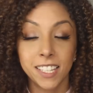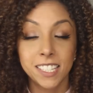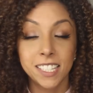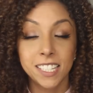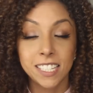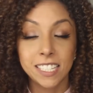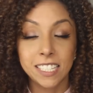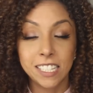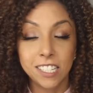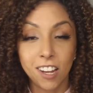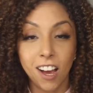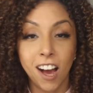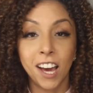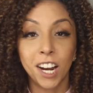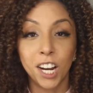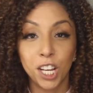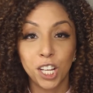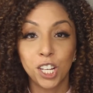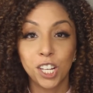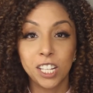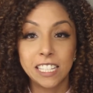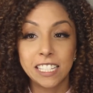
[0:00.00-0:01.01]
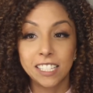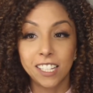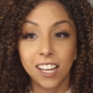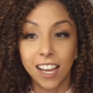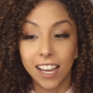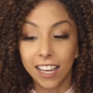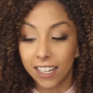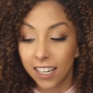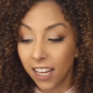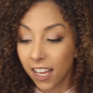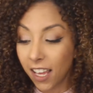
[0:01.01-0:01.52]
this is not a good
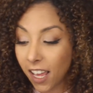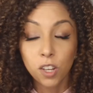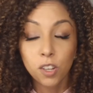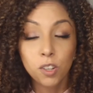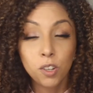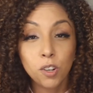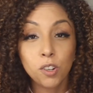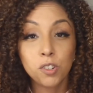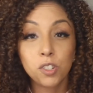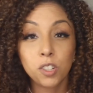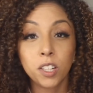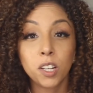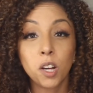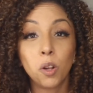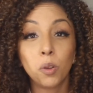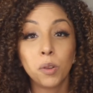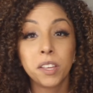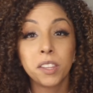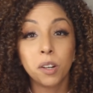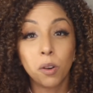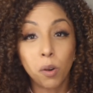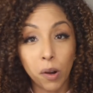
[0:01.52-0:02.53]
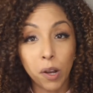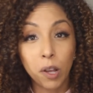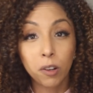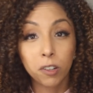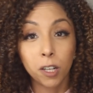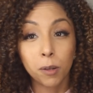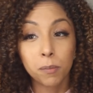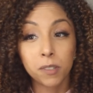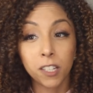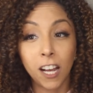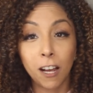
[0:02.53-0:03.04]
sign. Usually only the oil
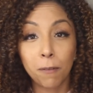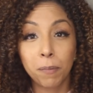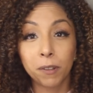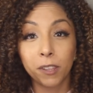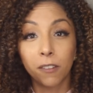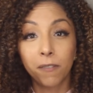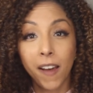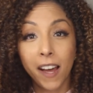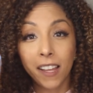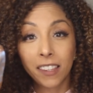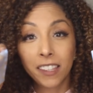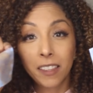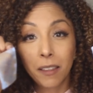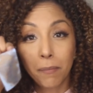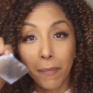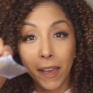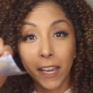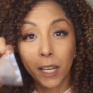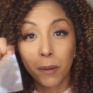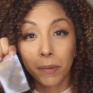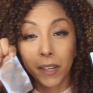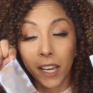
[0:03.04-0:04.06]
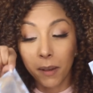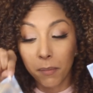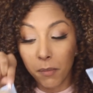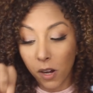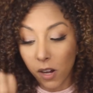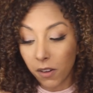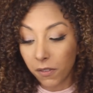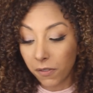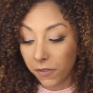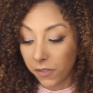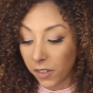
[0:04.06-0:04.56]
comes off, but the fact that the makeup came
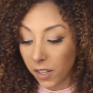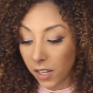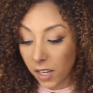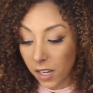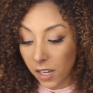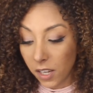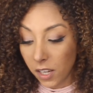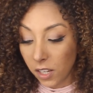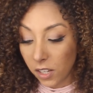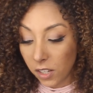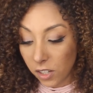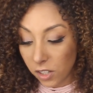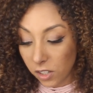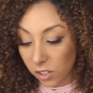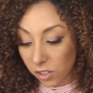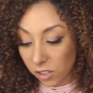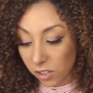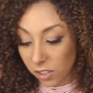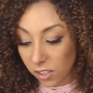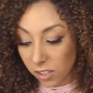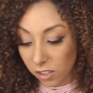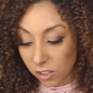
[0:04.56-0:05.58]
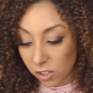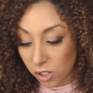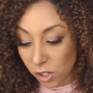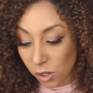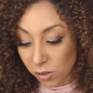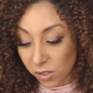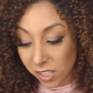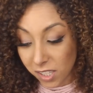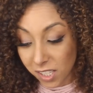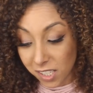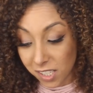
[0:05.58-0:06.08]
off
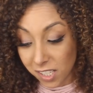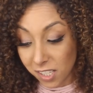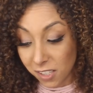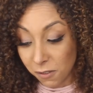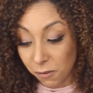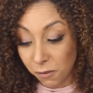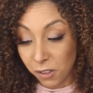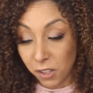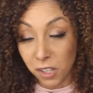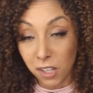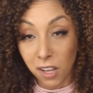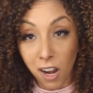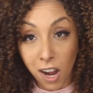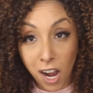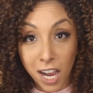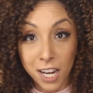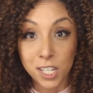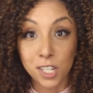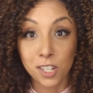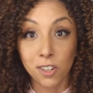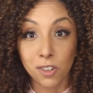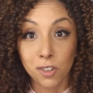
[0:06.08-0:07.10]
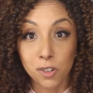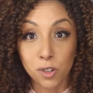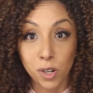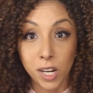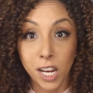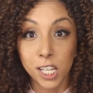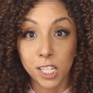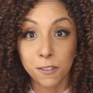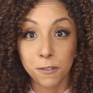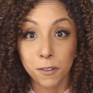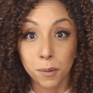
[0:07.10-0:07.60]
shows that this is not
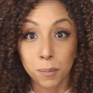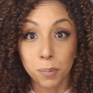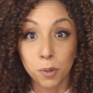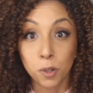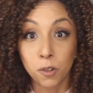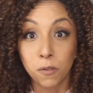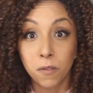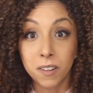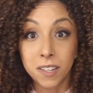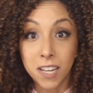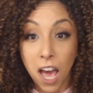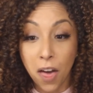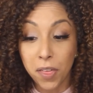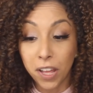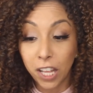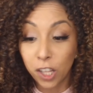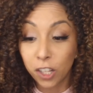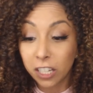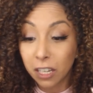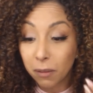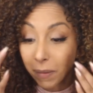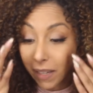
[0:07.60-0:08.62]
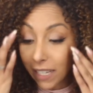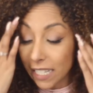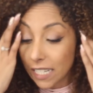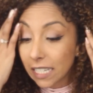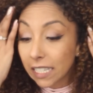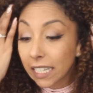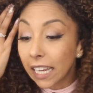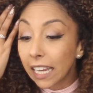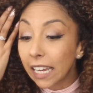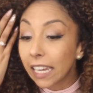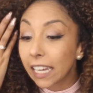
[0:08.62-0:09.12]
transfer proof. And now that I look at my
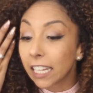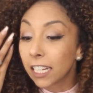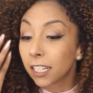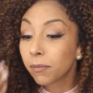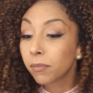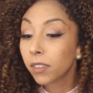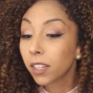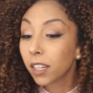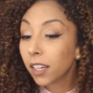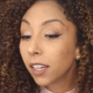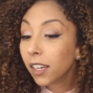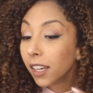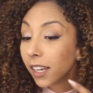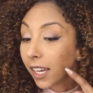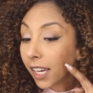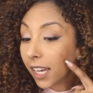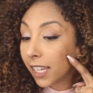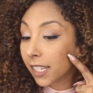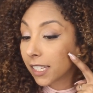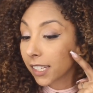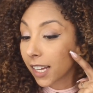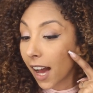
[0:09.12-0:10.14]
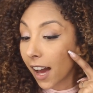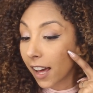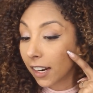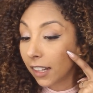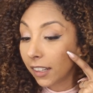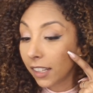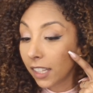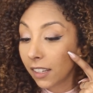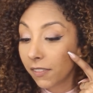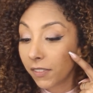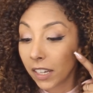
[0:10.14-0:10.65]
skin, it's kind
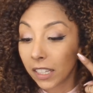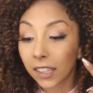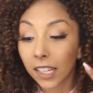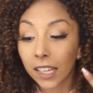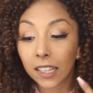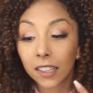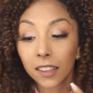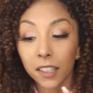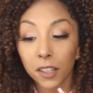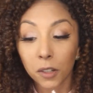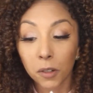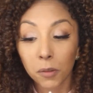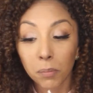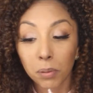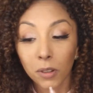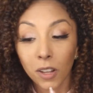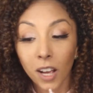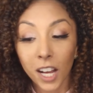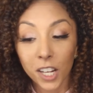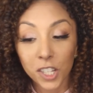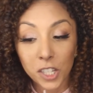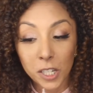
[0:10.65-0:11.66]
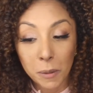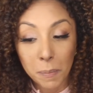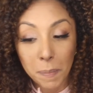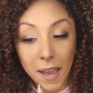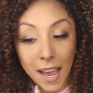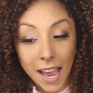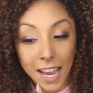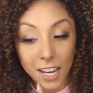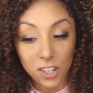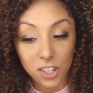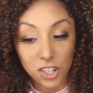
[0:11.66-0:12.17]
of leaving like little blotchy
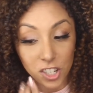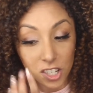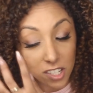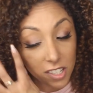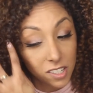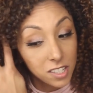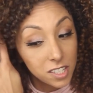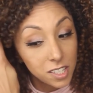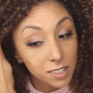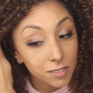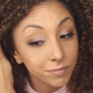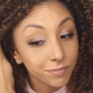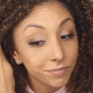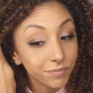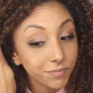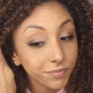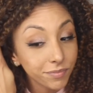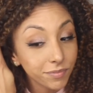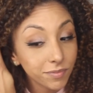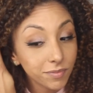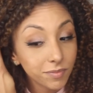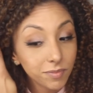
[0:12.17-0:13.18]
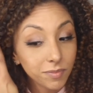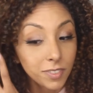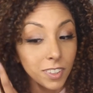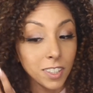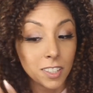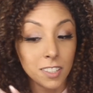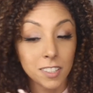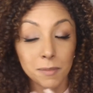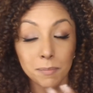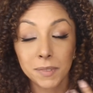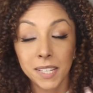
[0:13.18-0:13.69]
patches,
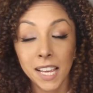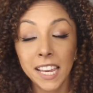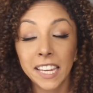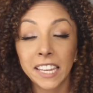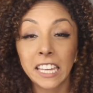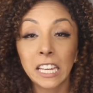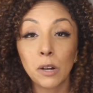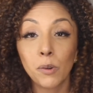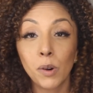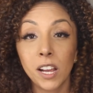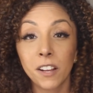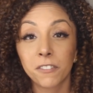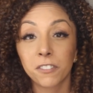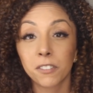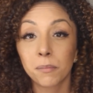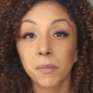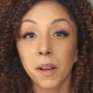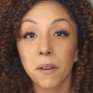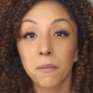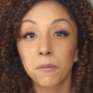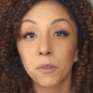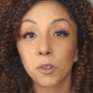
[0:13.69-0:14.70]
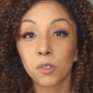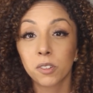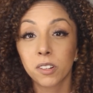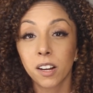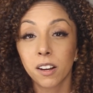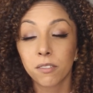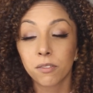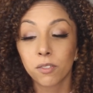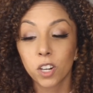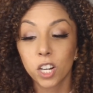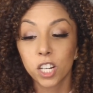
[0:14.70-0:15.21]
taking away from my full
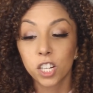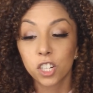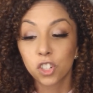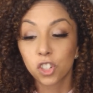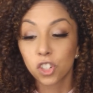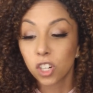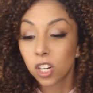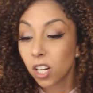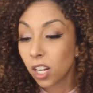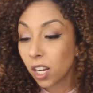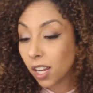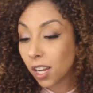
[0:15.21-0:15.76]
coverage.